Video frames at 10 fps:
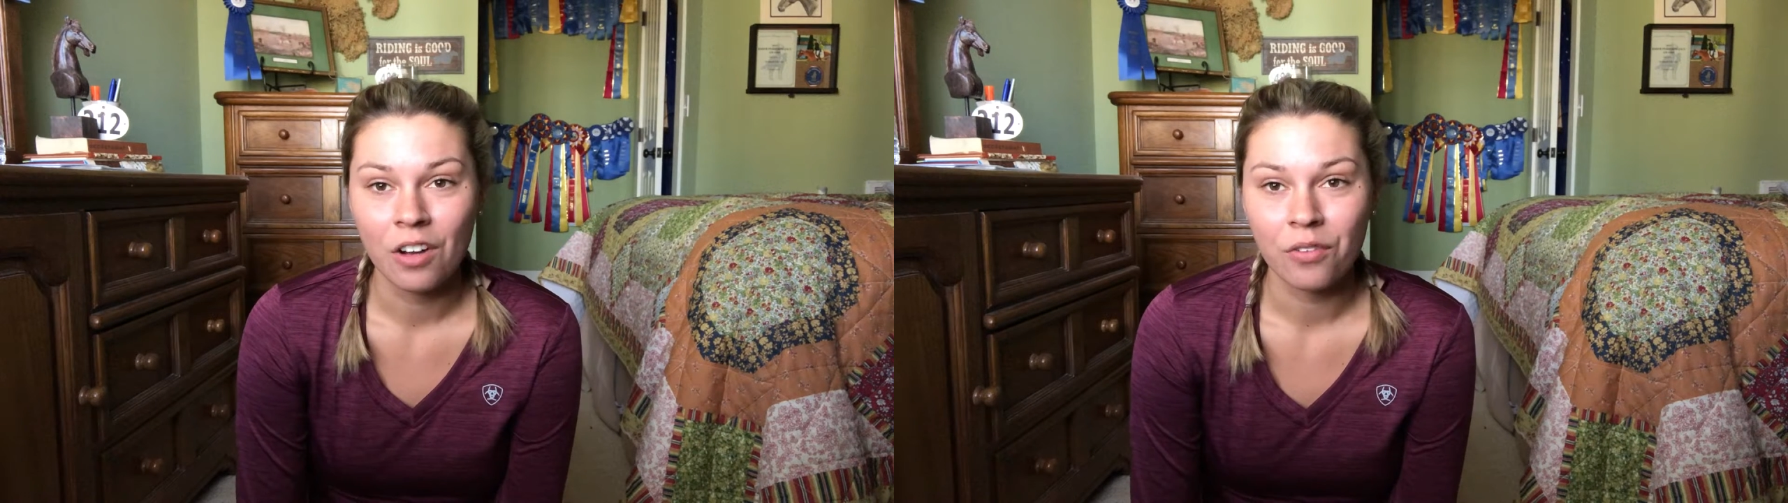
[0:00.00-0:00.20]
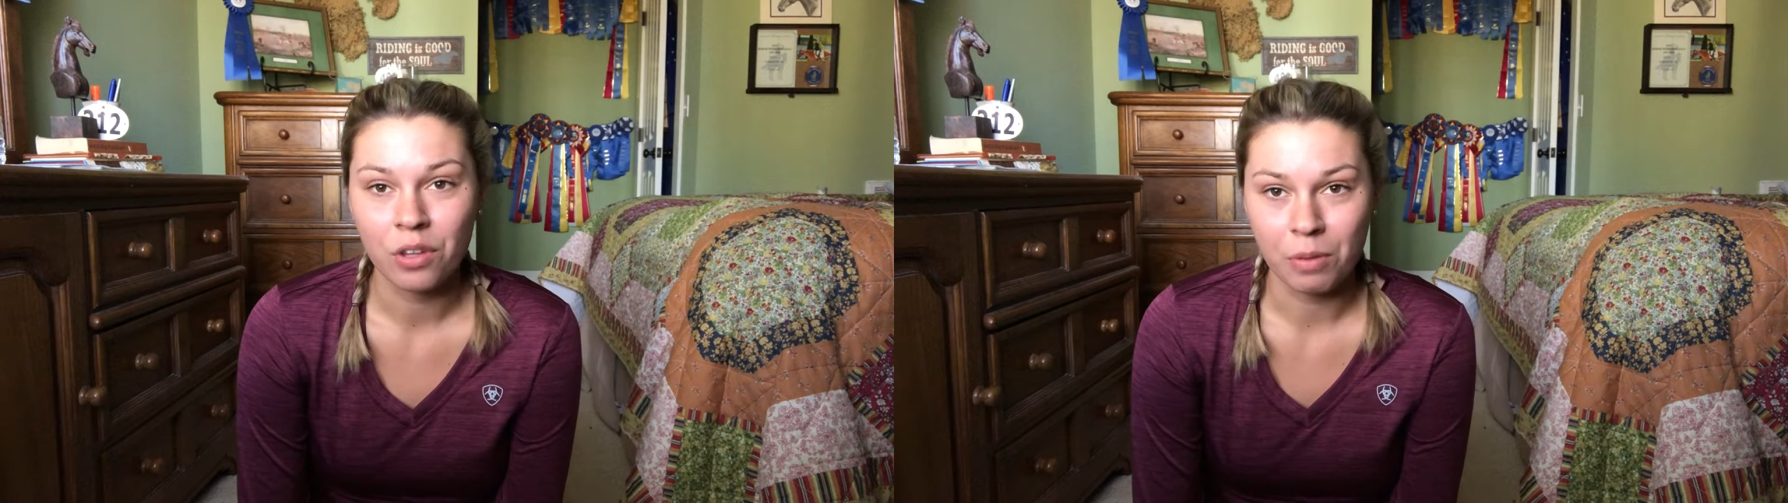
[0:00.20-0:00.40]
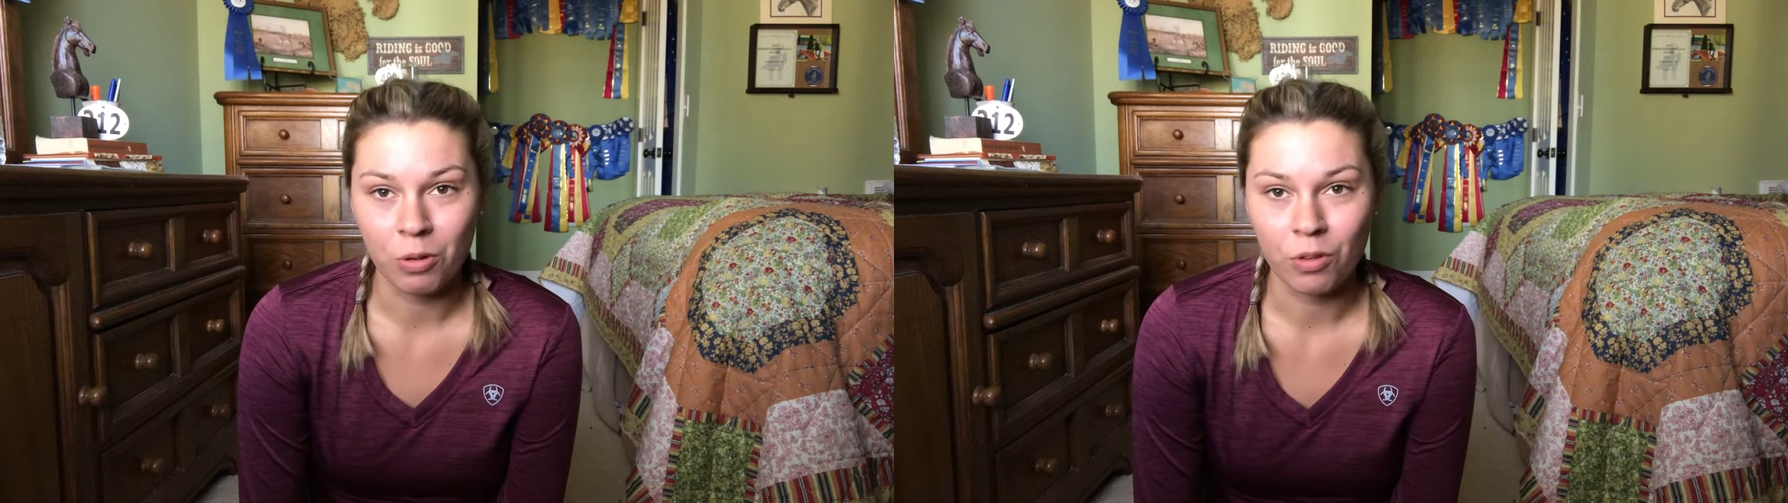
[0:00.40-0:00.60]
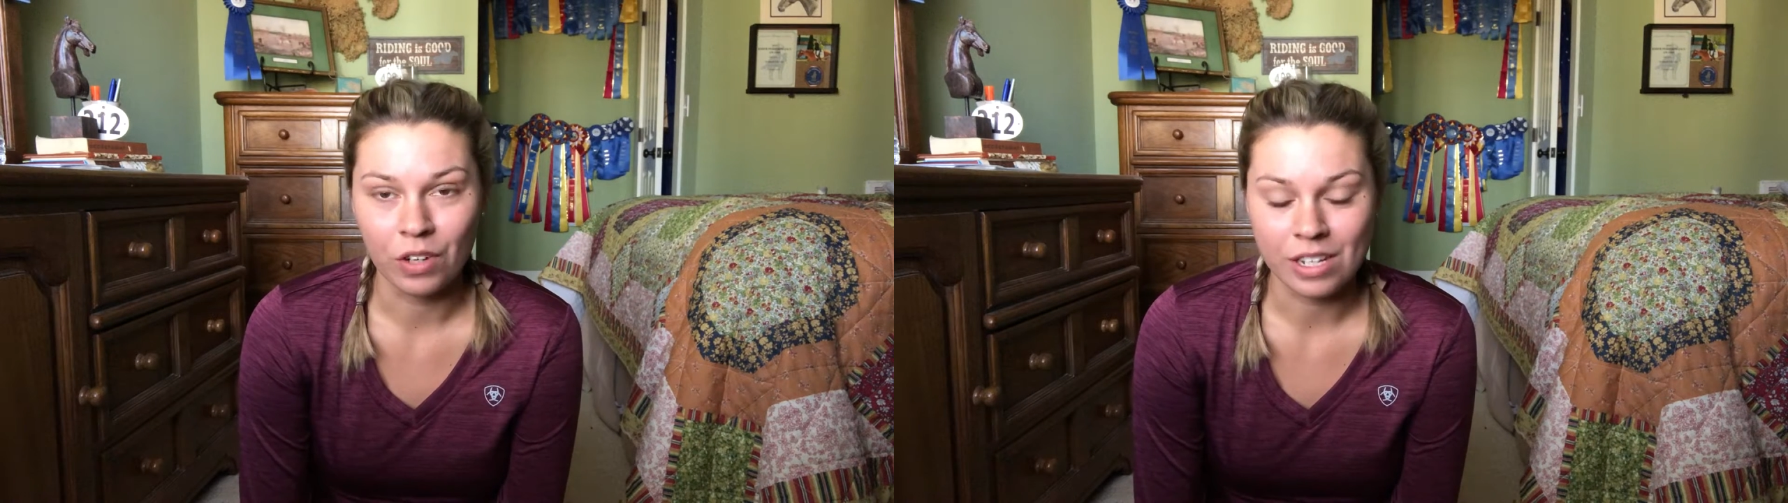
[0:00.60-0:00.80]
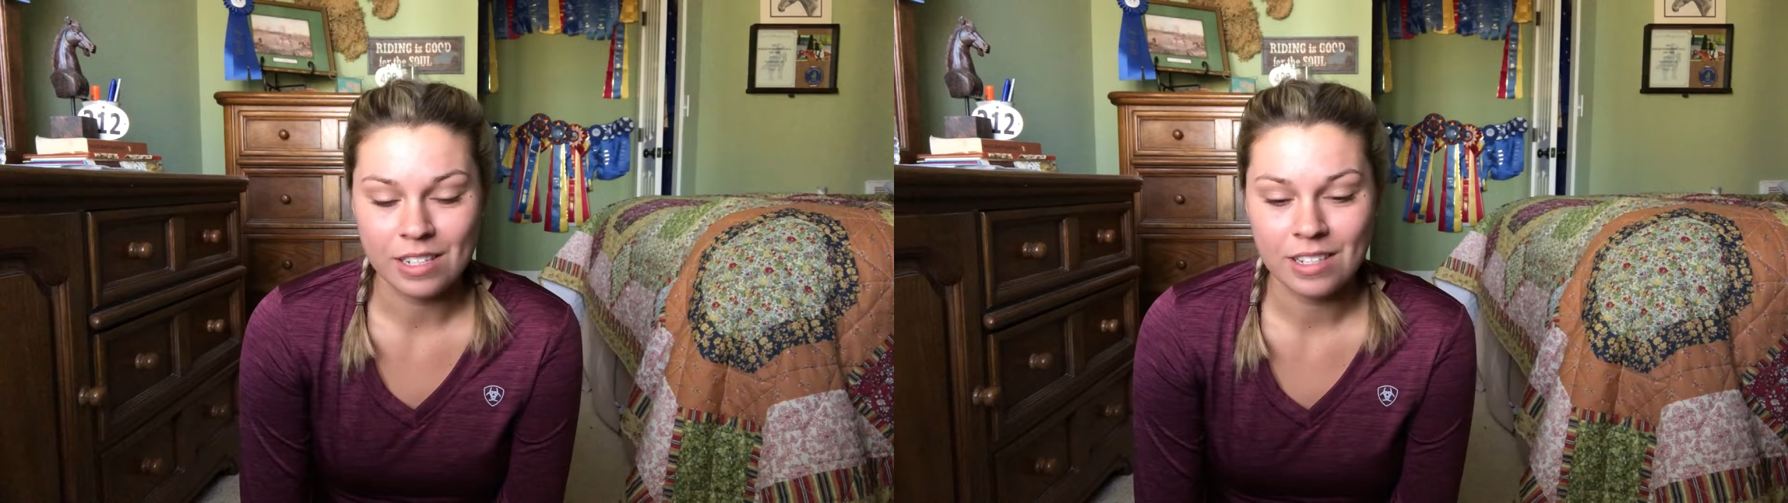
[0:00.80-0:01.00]
for the both of
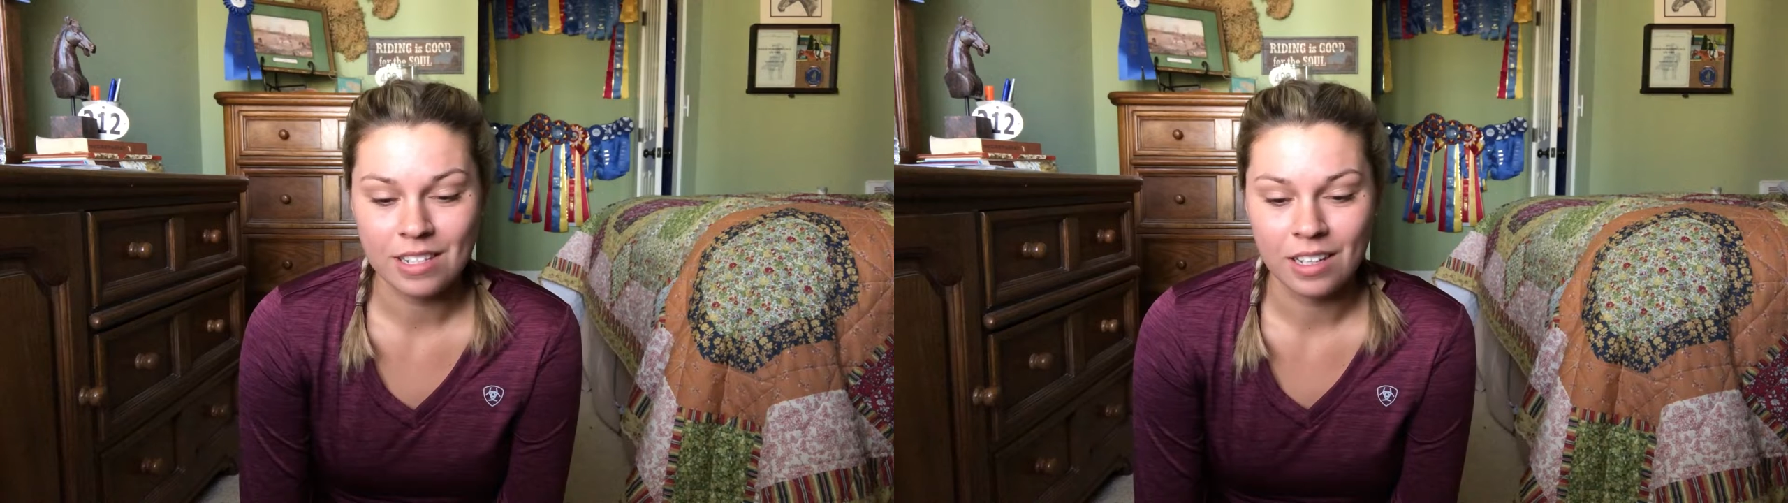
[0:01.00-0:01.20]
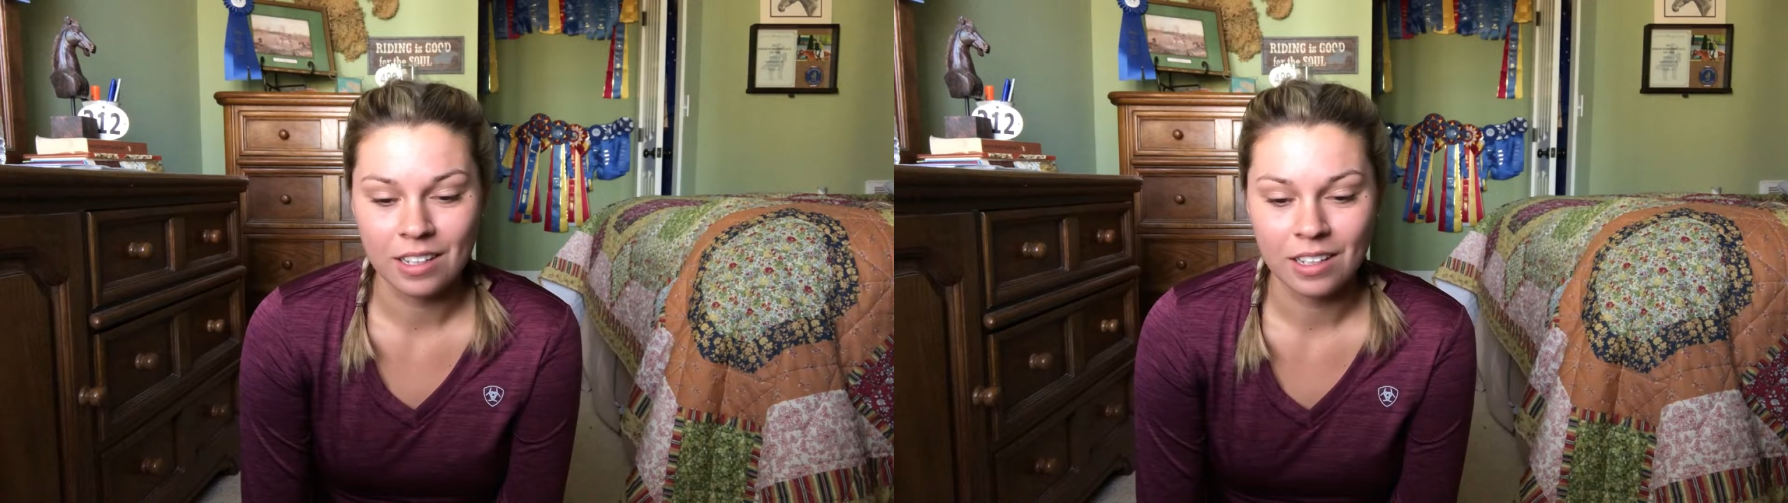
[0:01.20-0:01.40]
us